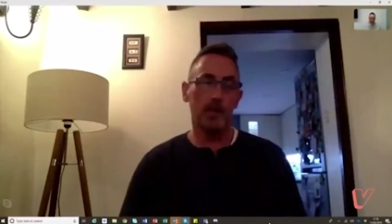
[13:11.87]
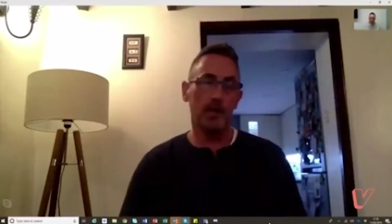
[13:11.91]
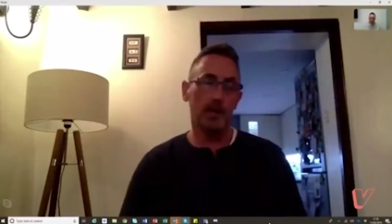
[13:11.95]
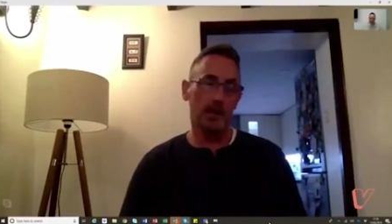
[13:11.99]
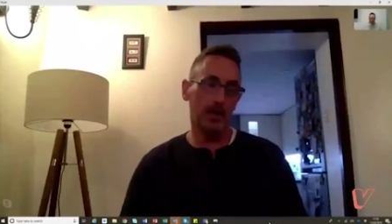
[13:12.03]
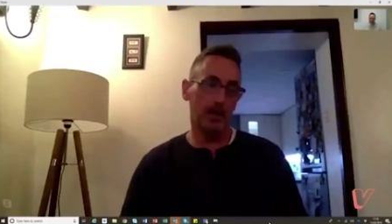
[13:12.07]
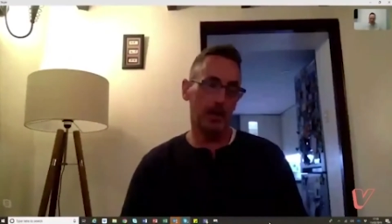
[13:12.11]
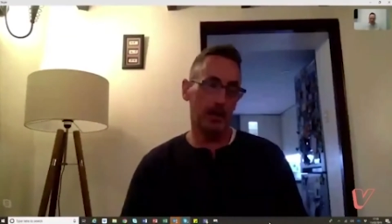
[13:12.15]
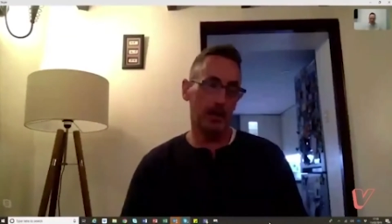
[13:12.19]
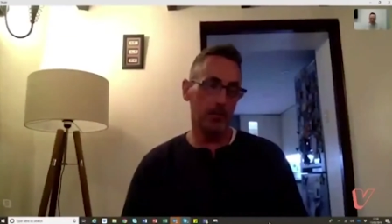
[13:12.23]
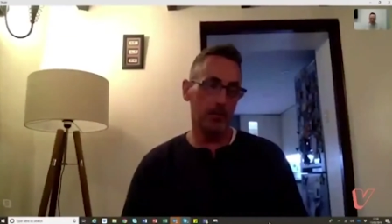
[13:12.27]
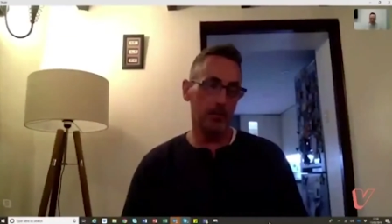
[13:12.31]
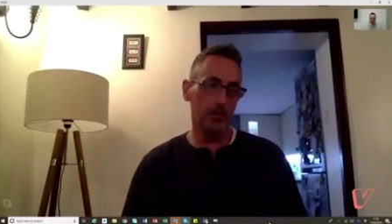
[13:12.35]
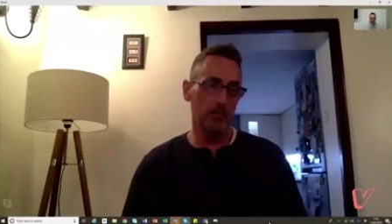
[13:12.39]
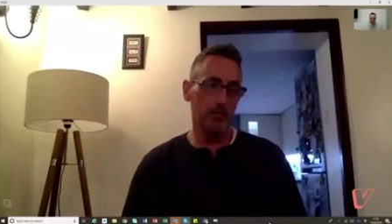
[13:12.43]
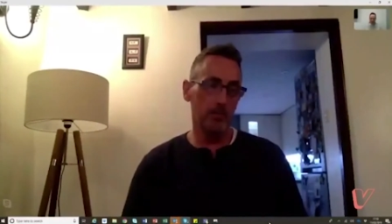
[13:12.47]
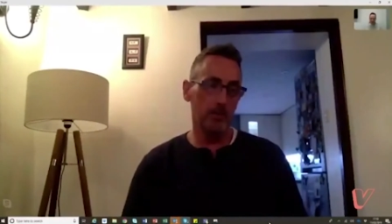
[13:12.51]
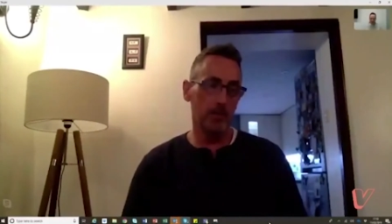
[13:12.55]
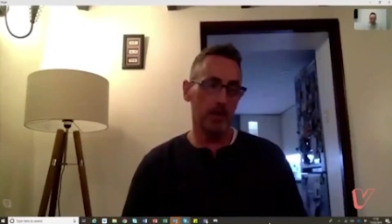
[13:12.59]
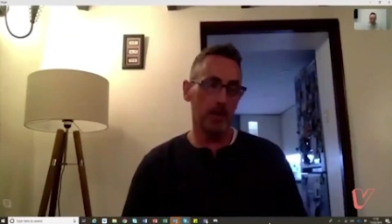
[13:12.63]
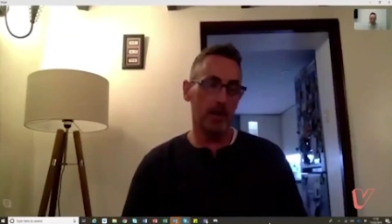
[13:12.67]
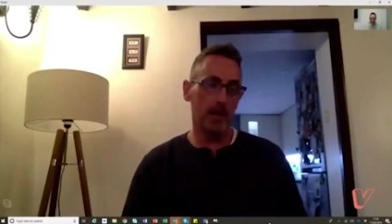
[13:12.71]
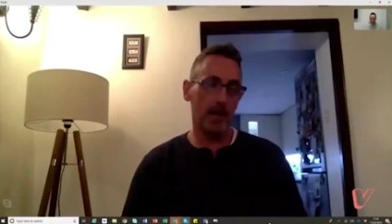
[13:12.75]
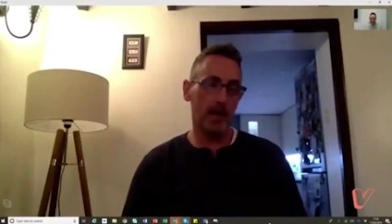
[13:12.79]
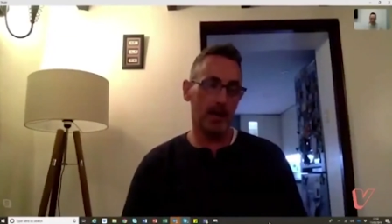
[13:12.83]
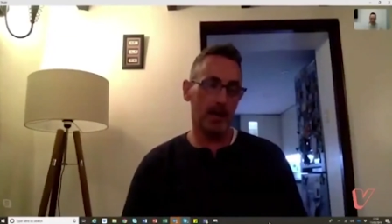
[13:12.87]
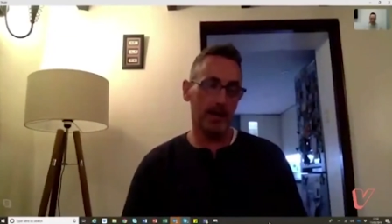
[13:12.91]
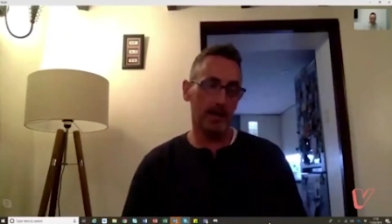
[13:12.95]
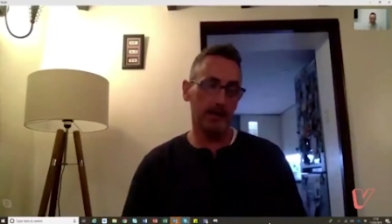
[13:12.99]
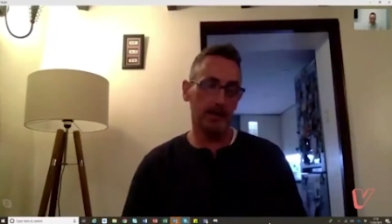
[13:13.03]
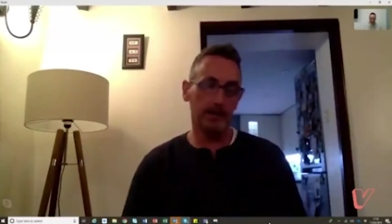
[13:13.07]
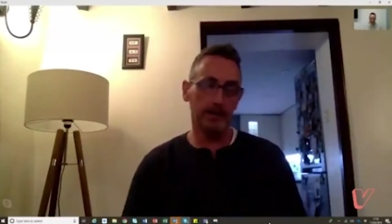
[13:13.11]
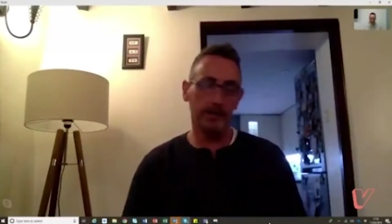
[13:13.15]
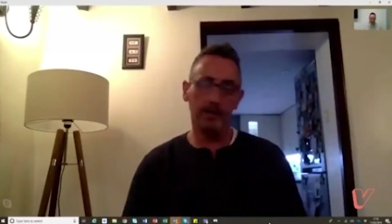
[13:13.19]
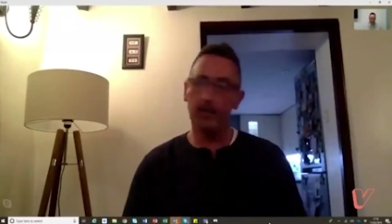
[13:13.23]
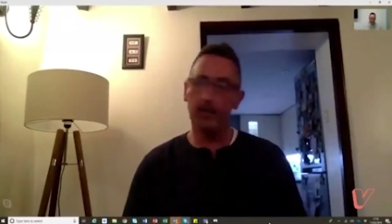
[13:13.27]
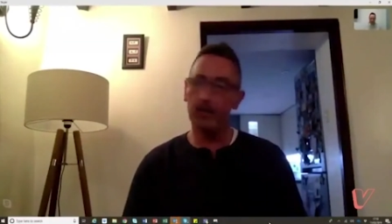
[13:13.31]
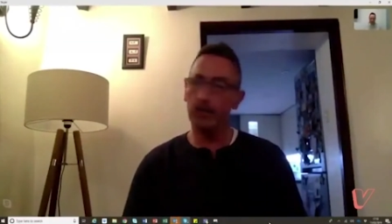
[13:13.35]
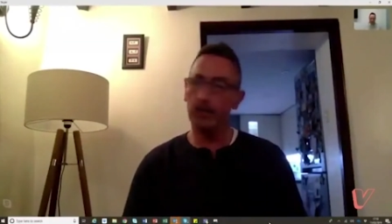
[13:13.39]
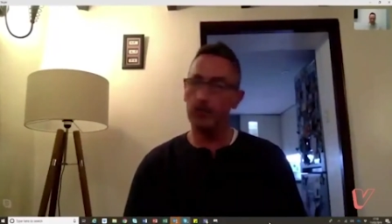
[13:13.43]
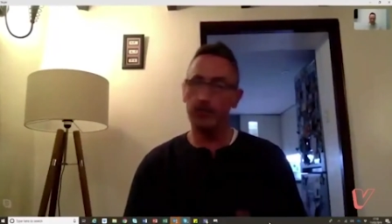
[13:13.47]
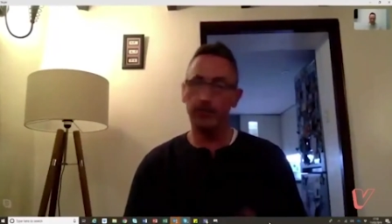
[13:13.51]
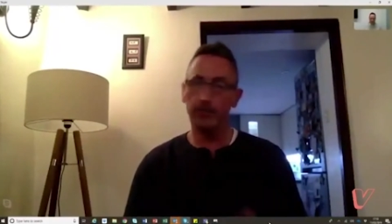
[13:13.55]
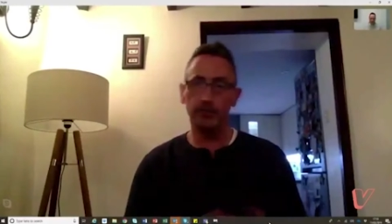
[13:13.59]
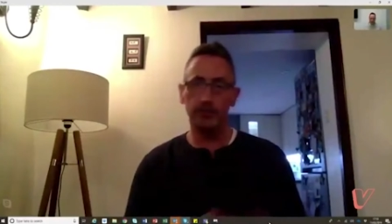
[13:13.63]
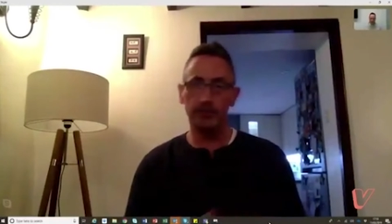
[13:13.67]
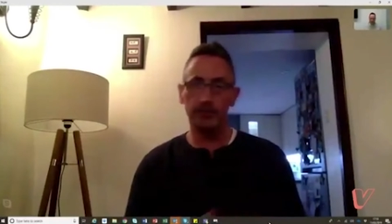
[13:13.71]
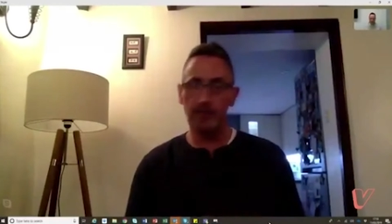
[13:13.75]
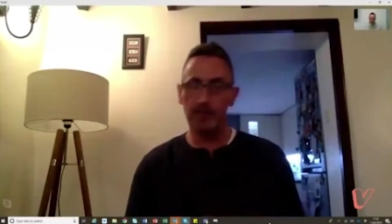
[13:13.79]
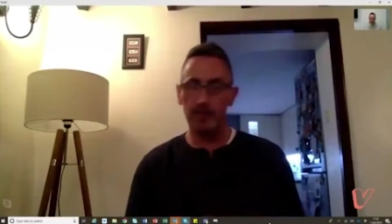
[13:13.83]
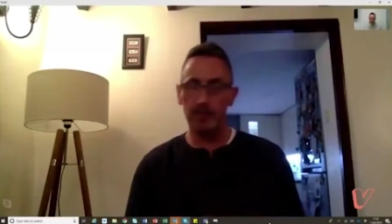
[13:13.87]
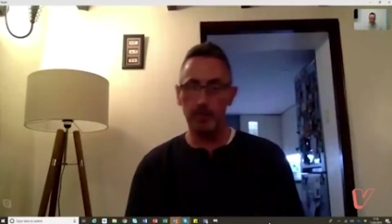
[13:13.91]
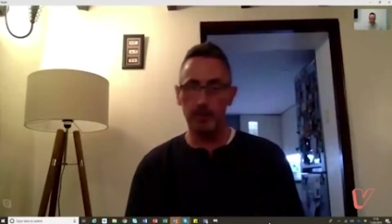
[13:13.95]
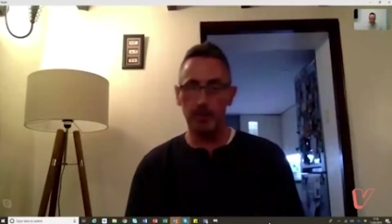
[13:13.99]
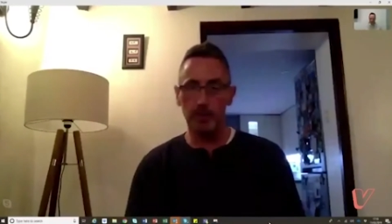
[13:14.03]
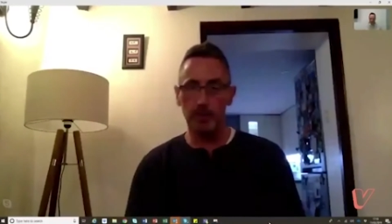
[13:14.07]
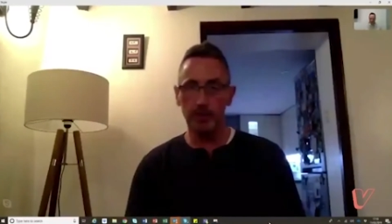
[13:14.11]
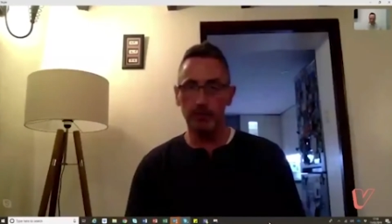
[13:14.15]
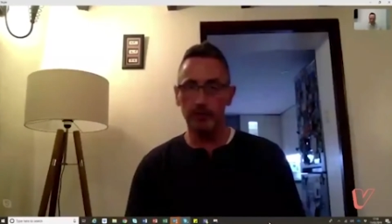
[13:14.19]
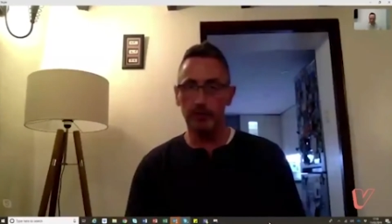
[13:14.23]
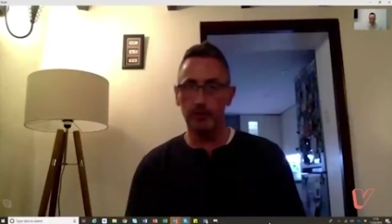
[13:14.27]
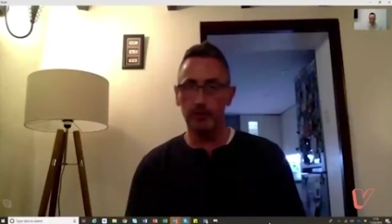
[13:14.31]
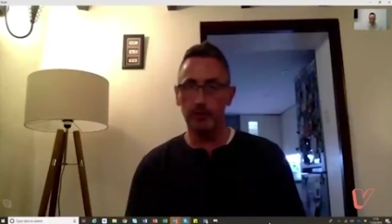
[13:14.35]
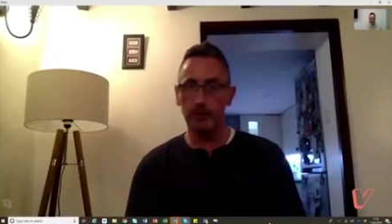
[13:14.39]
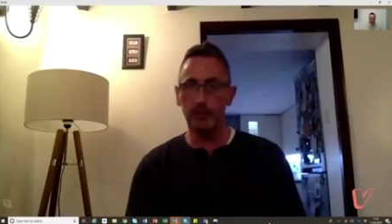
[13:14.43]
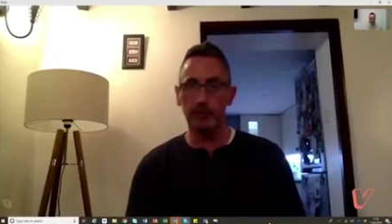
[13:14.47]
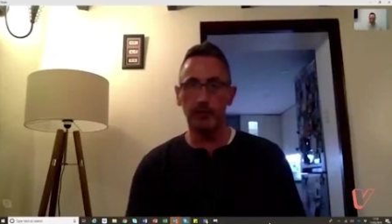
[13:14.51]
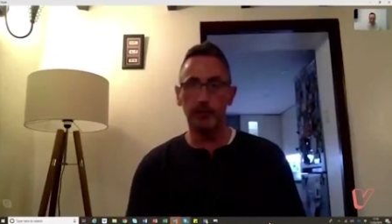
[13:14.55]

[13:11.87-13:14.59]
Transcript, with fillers: um, and again, I mentioned KPIs earlier.